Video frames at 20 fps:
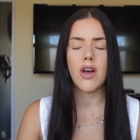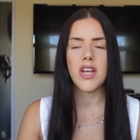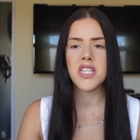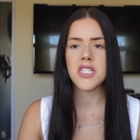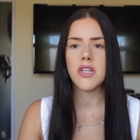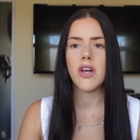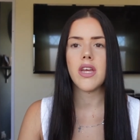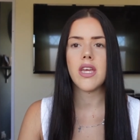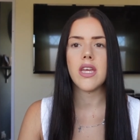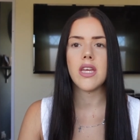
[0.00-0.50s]

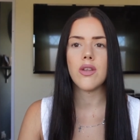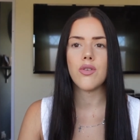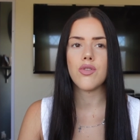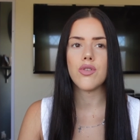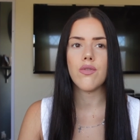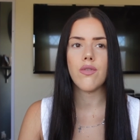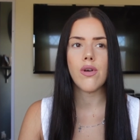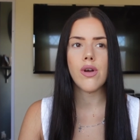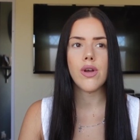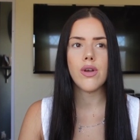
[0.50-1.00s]
night in on
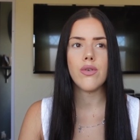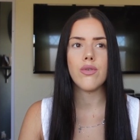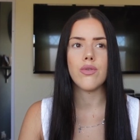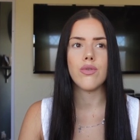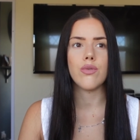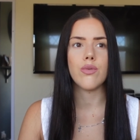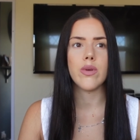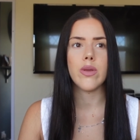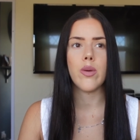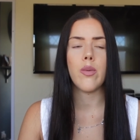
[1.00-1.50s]
your own
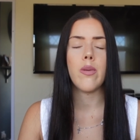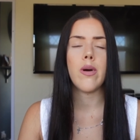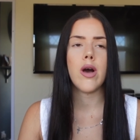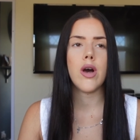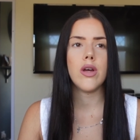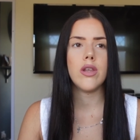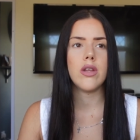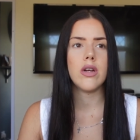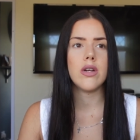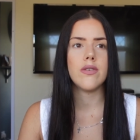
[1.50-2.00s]
or with your
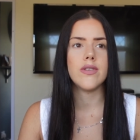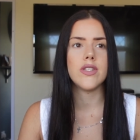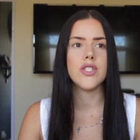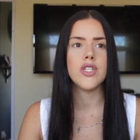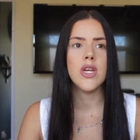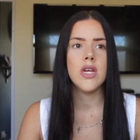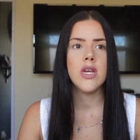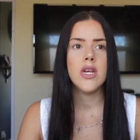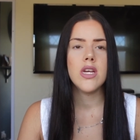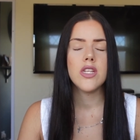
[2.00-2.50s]
partner, and
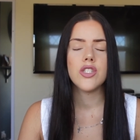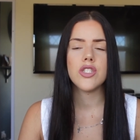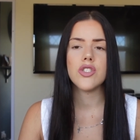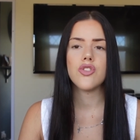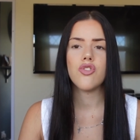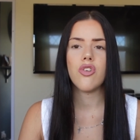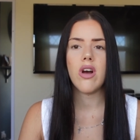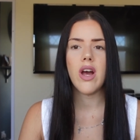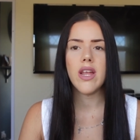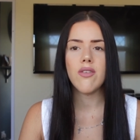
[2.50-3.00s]

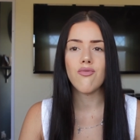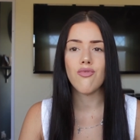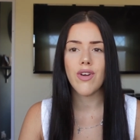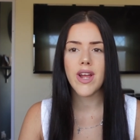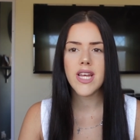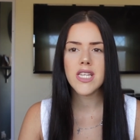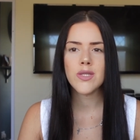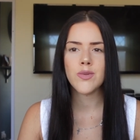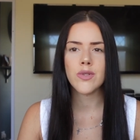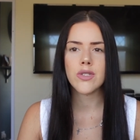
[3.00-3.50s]
just try and
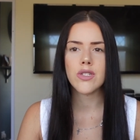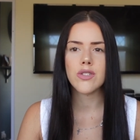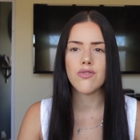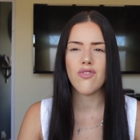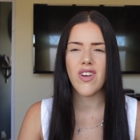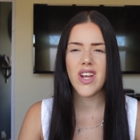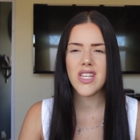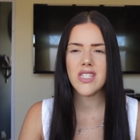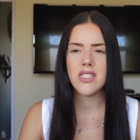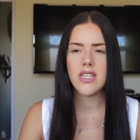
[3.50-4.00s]
rest, because
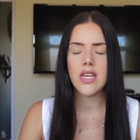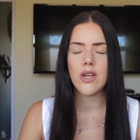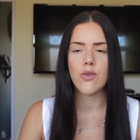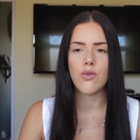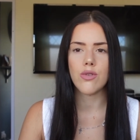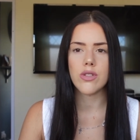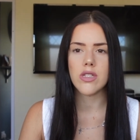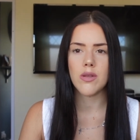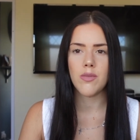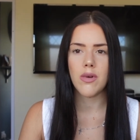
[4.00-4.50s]
rest
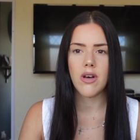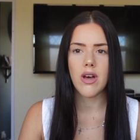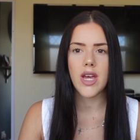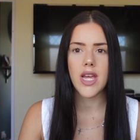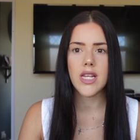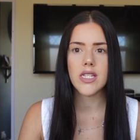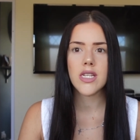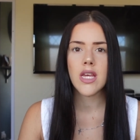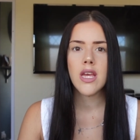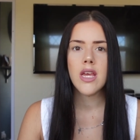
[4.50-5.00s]
heals the
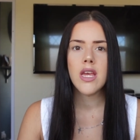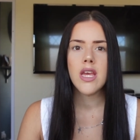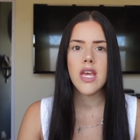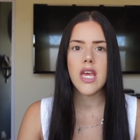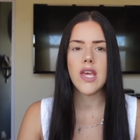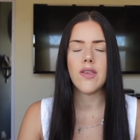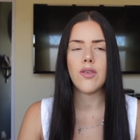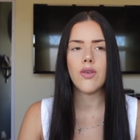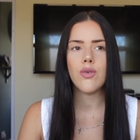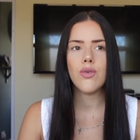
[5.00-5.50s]
mind.
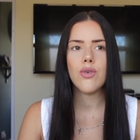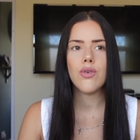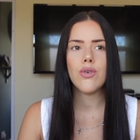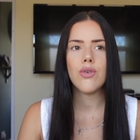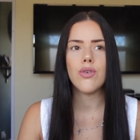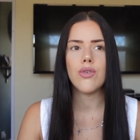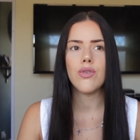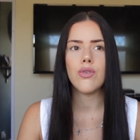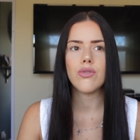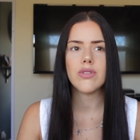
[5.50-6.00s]
If
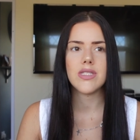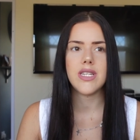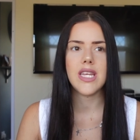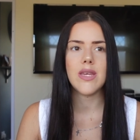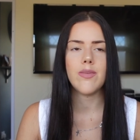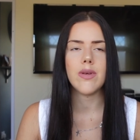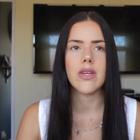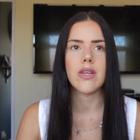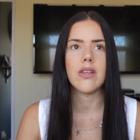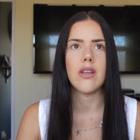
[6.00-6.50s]
you're not
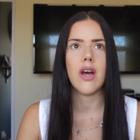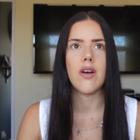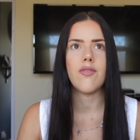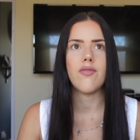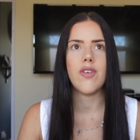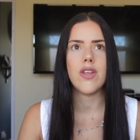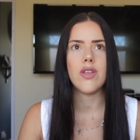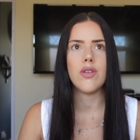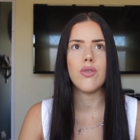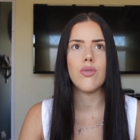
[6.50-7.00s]
sleeping
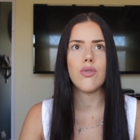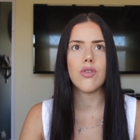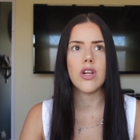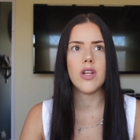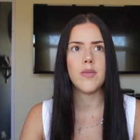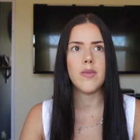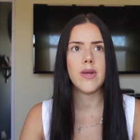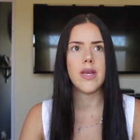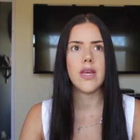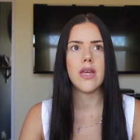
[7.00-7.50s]
enough, then you're
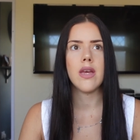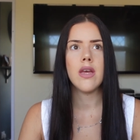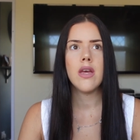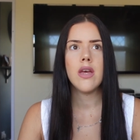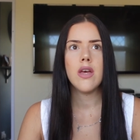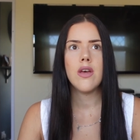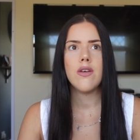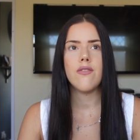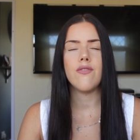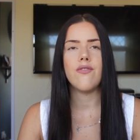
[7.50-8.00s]
going to be
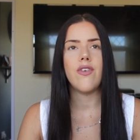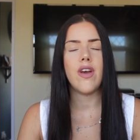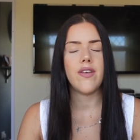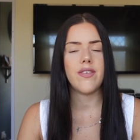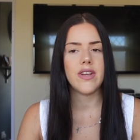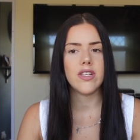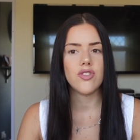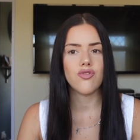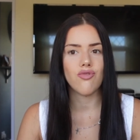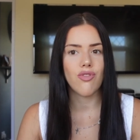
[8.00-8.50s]

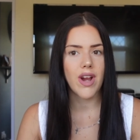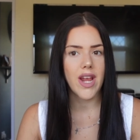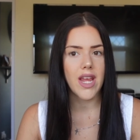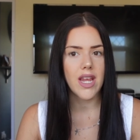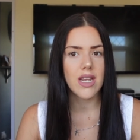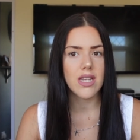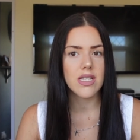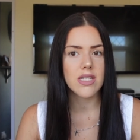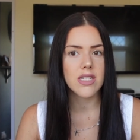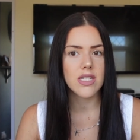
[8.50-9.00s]
very
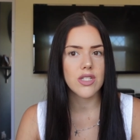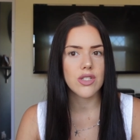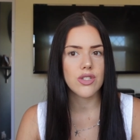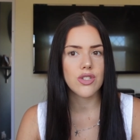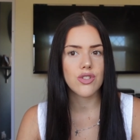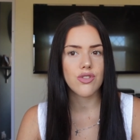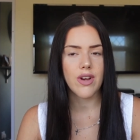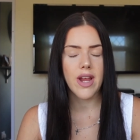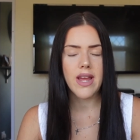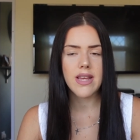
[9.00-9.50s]
drained and
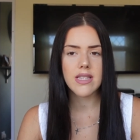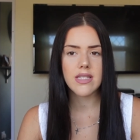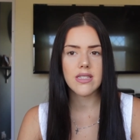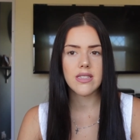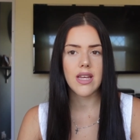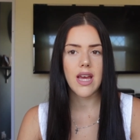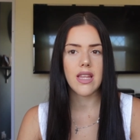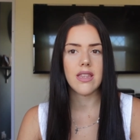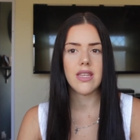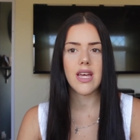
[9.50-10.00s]

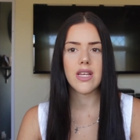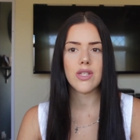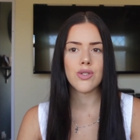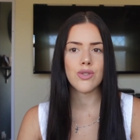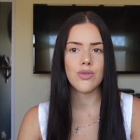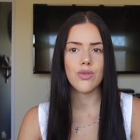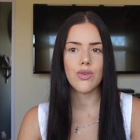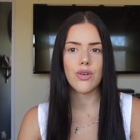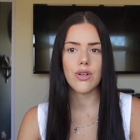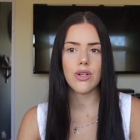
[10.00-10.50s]
stressed, and
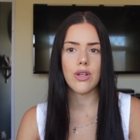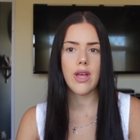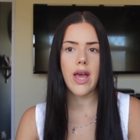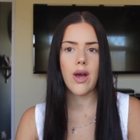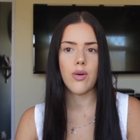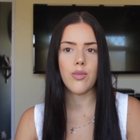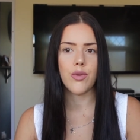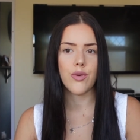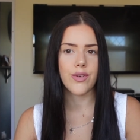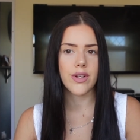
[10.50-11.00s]
that's not going to
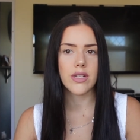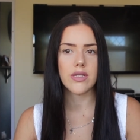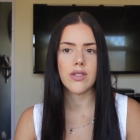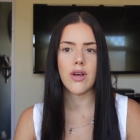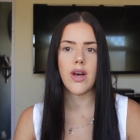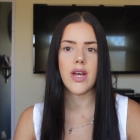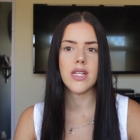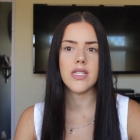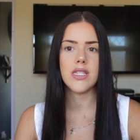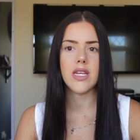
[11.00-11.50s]
help your
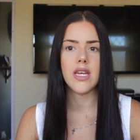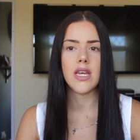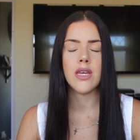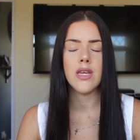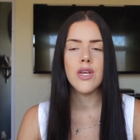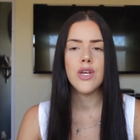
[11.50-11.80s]
anxiety.